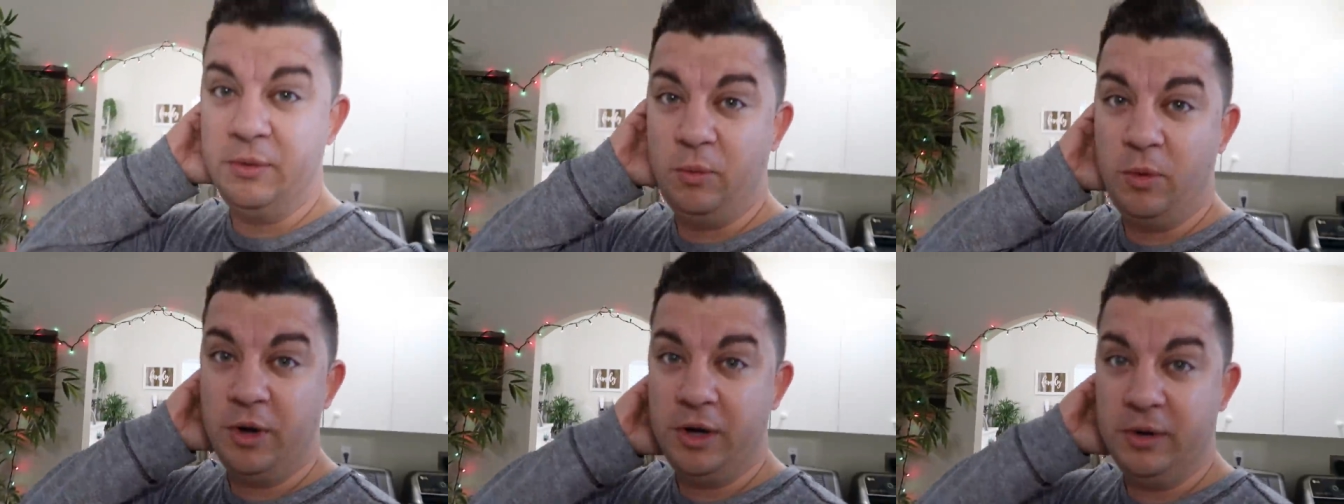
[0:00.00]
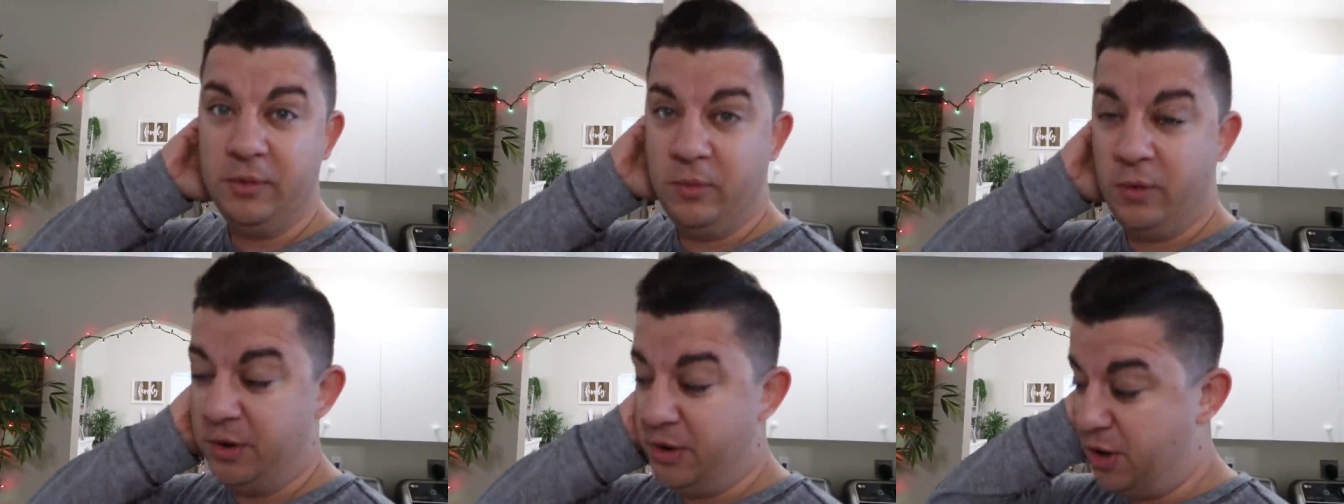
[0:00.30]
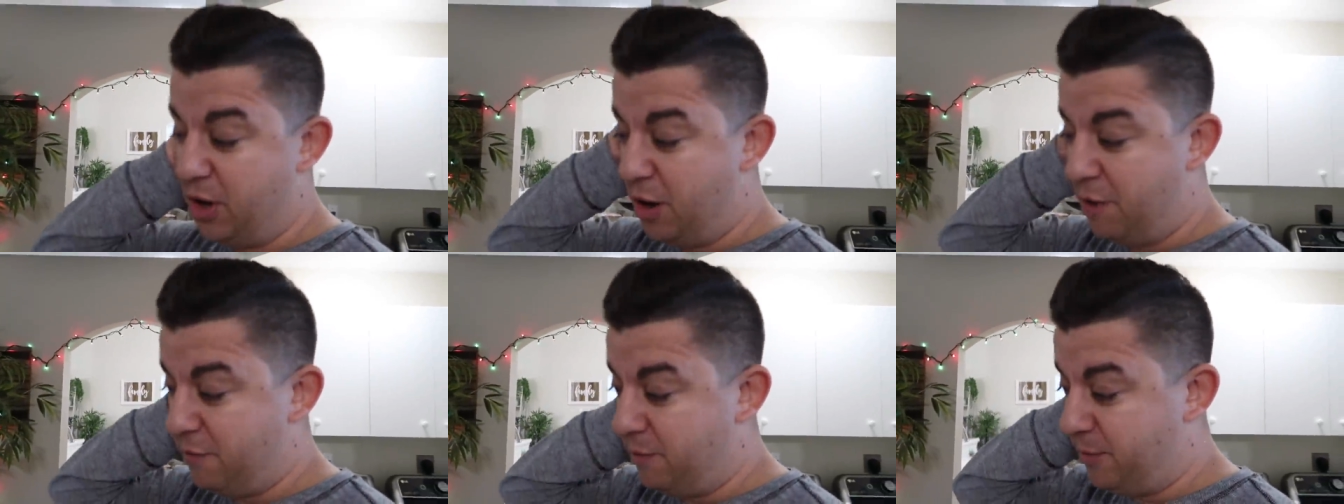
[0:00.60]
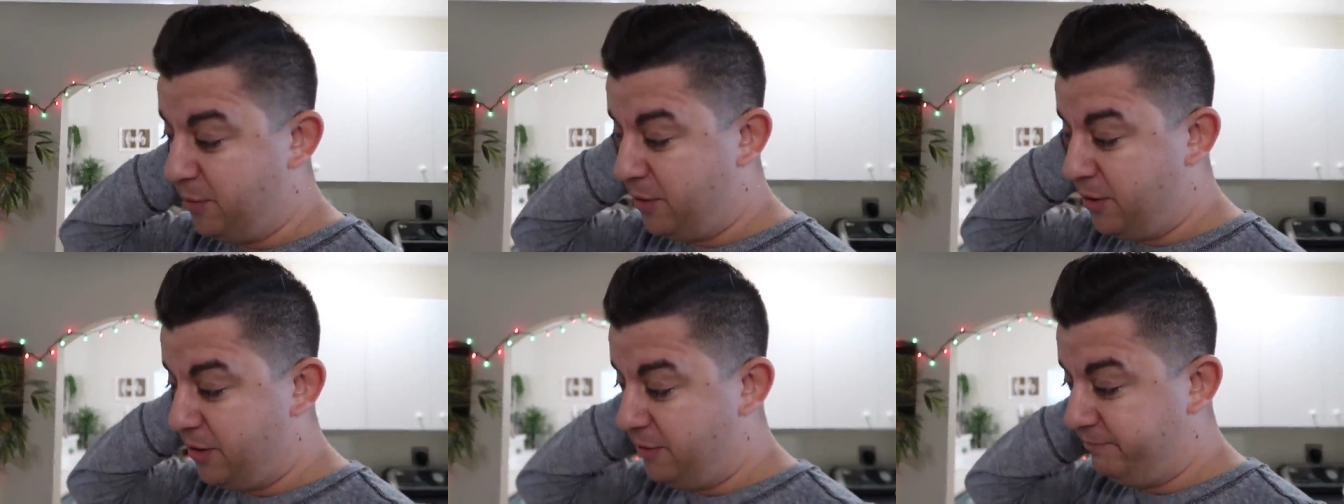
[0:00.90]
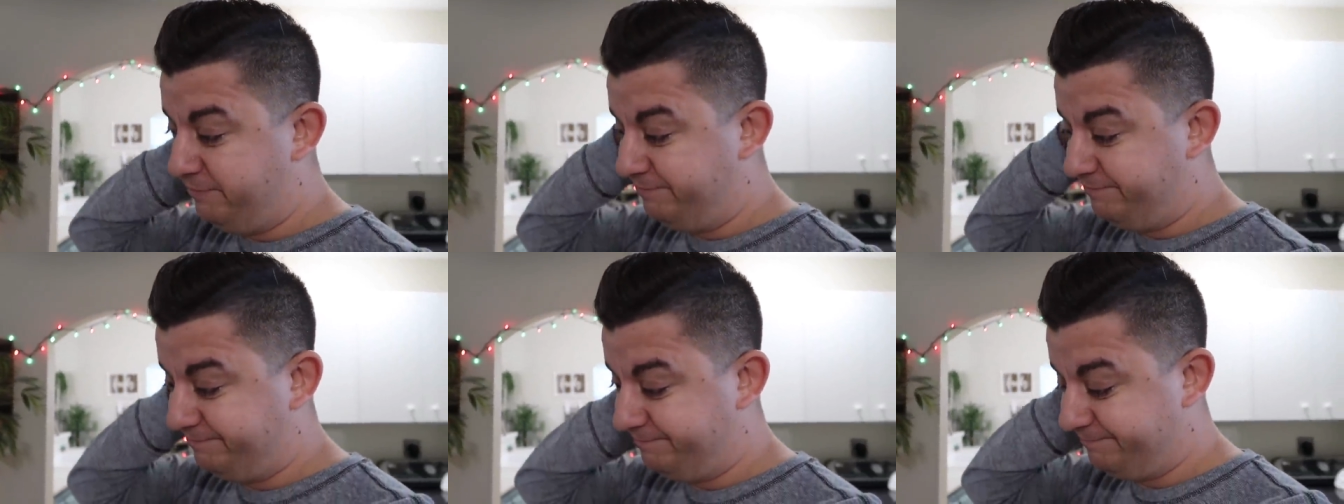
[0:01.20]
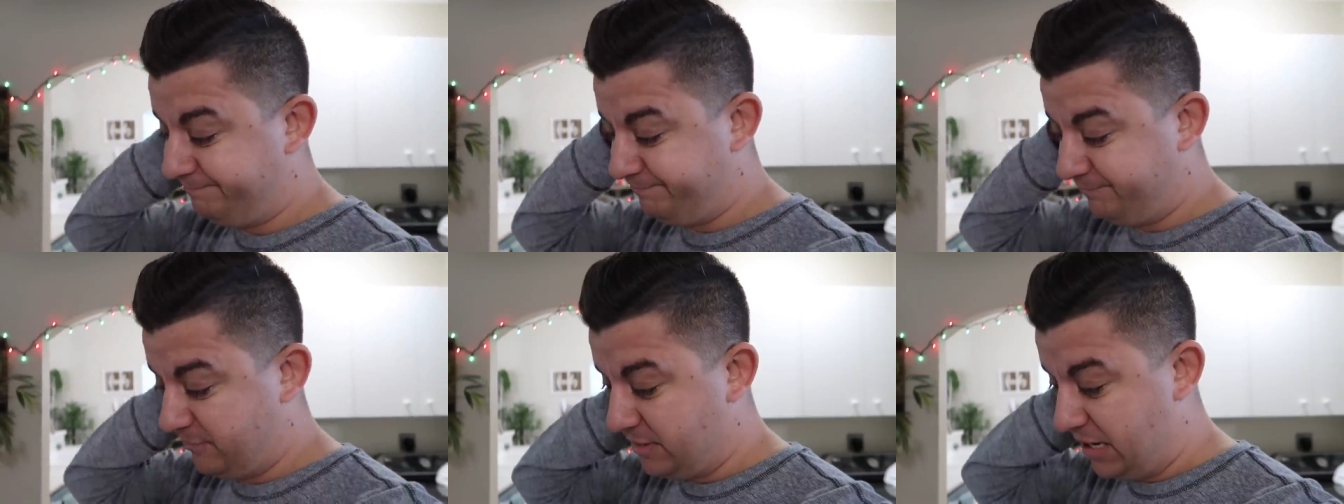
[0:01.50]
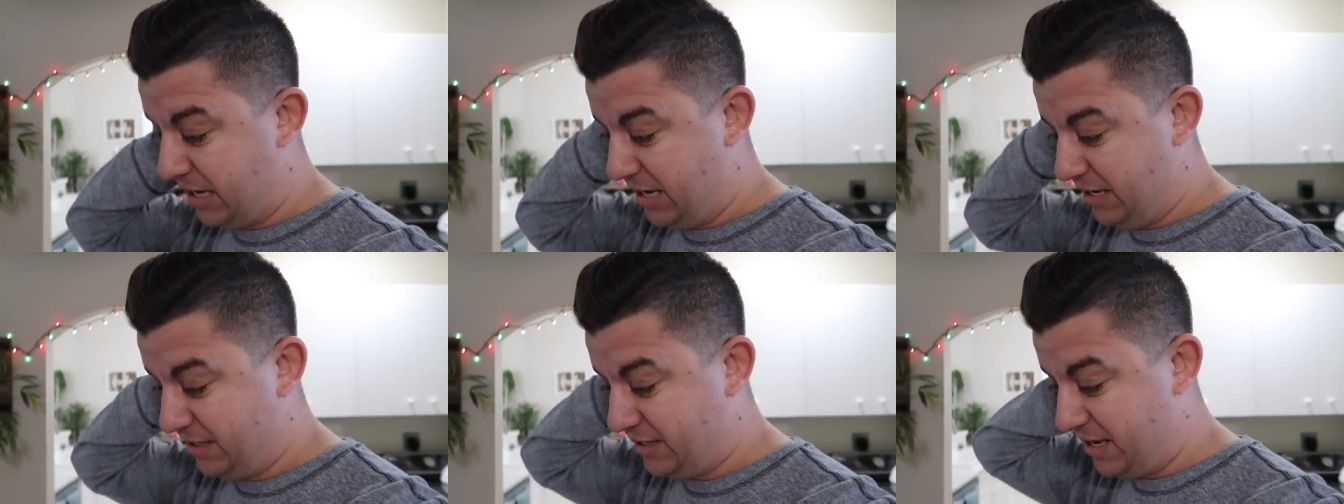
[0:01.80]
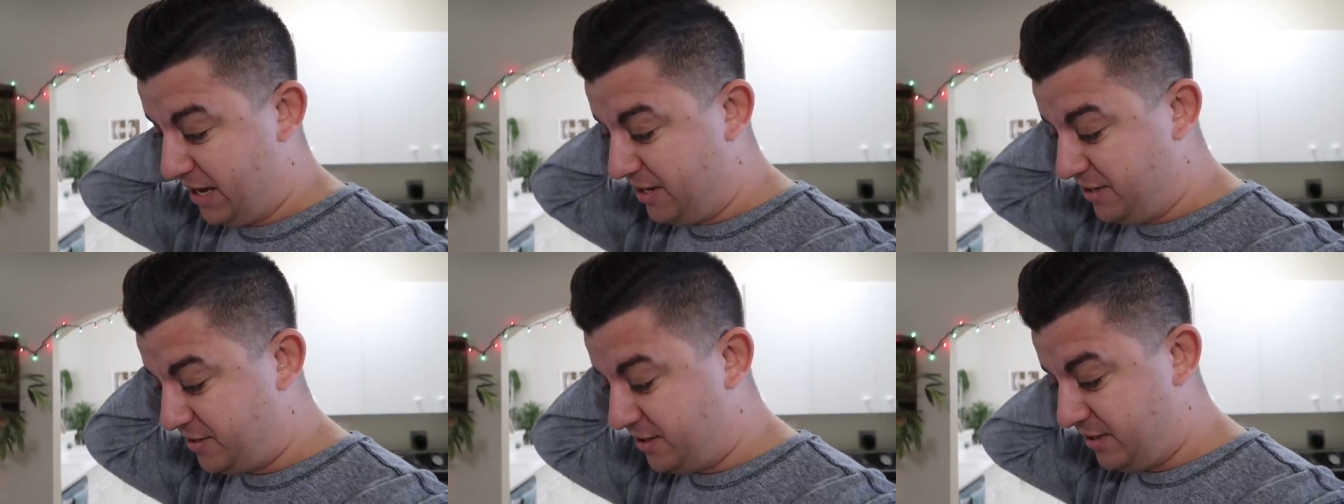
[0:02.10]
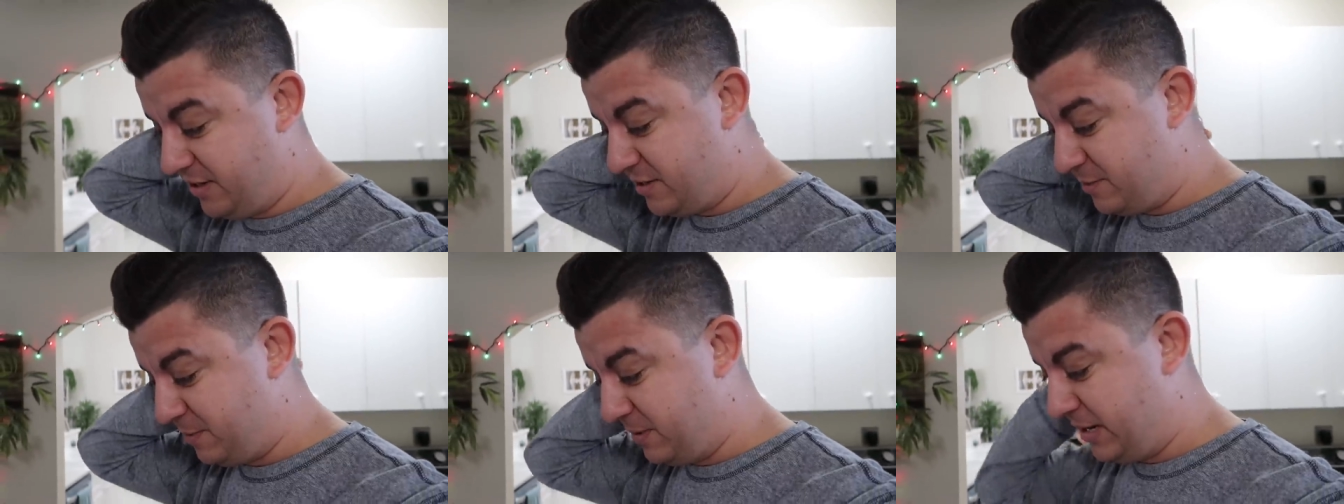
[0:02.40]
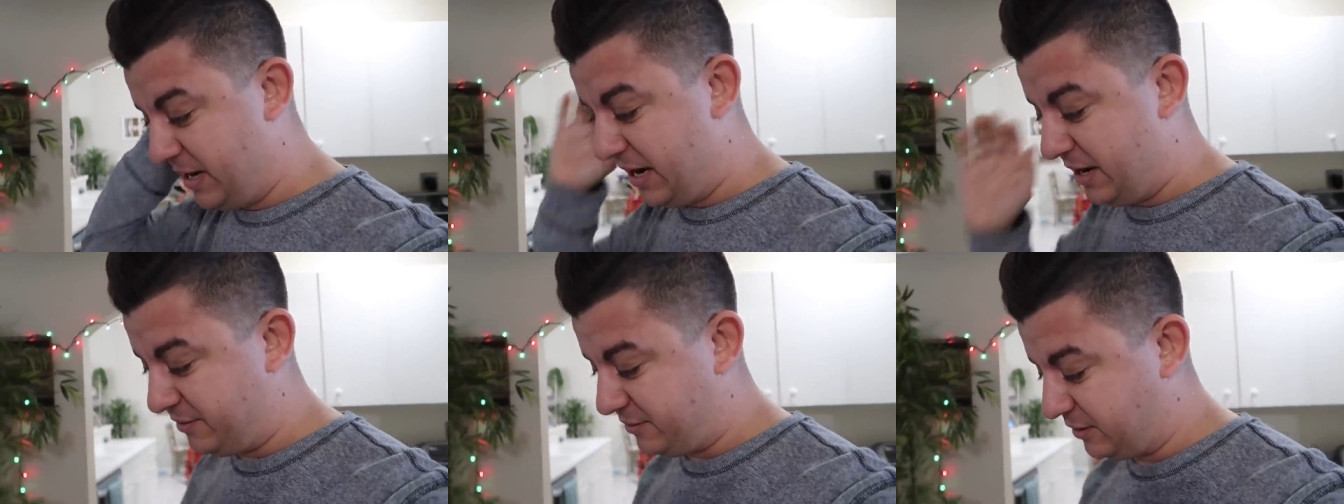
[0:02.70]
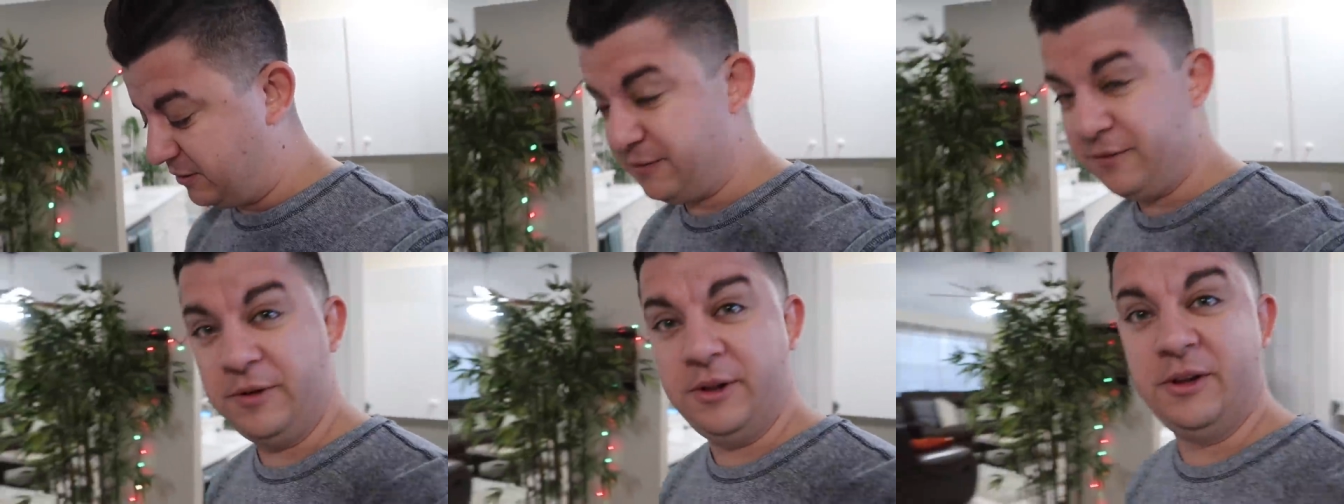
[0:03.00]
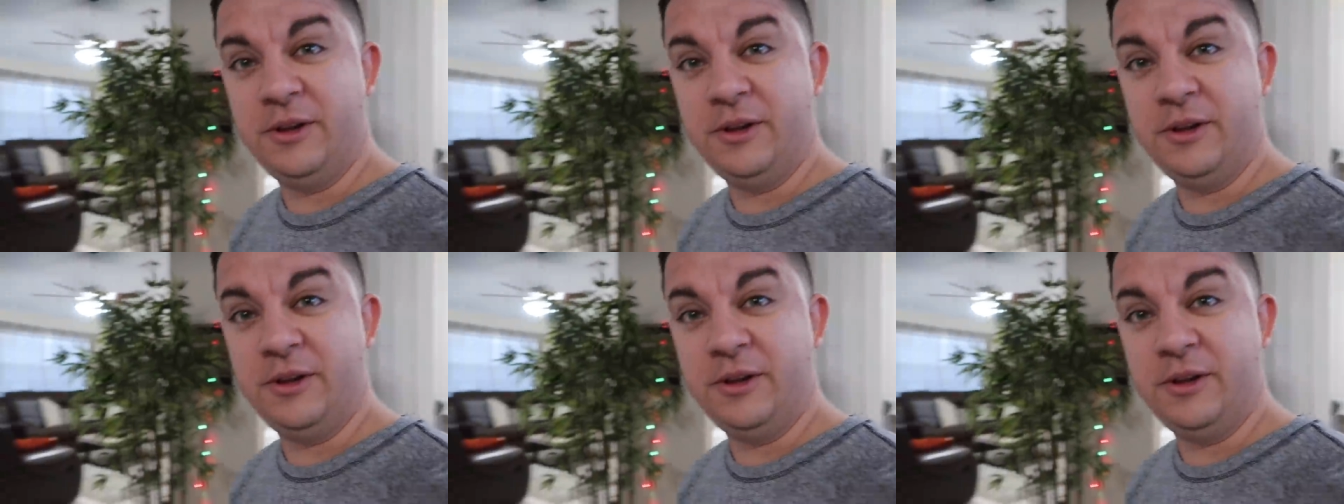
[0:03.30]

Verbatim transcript: and wanting one hoverboard. And Kason has been asking for